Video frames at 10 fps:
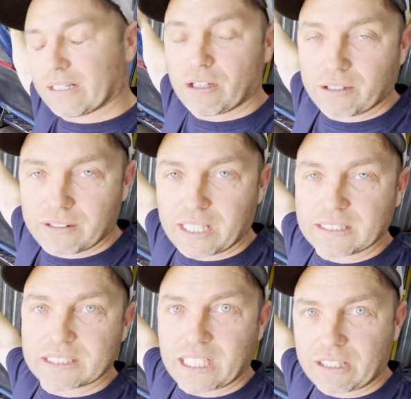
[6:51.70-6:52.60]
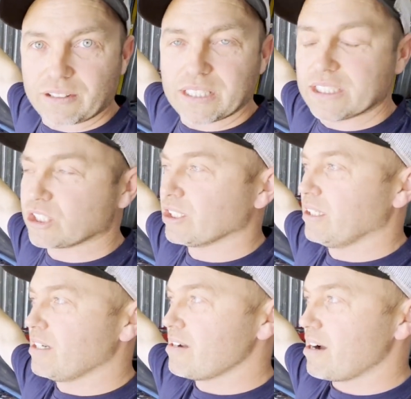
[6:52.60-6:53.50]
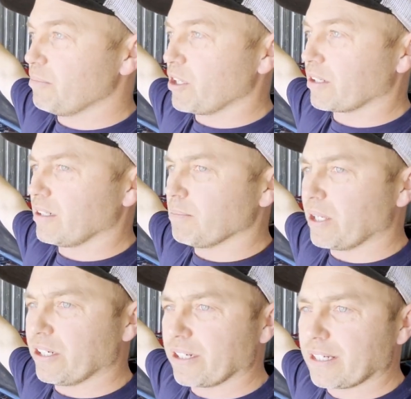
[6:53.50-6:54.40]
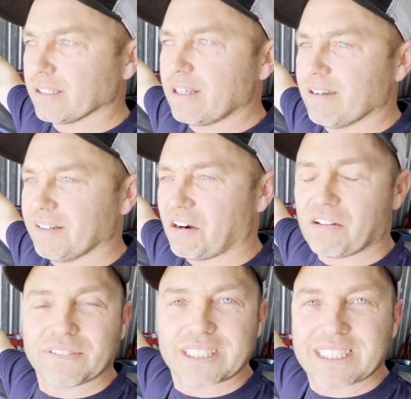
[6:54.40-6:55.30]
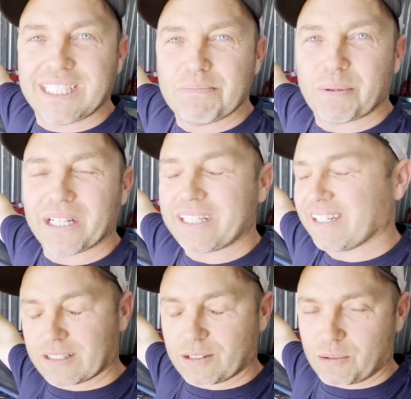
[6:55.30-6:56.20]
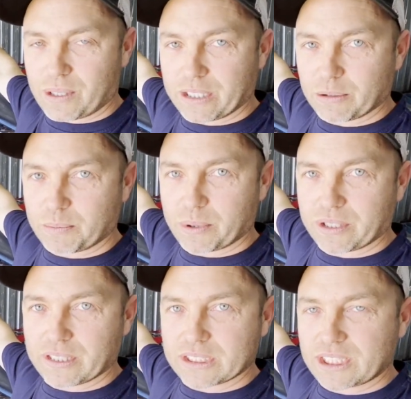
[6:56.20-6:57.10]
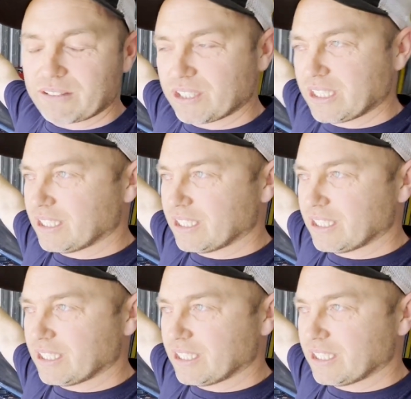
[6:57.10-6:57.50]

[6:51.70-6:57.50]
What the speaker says: know that is sacrilege. I'm not an American, obviously, but I don't know why you would put a Chevy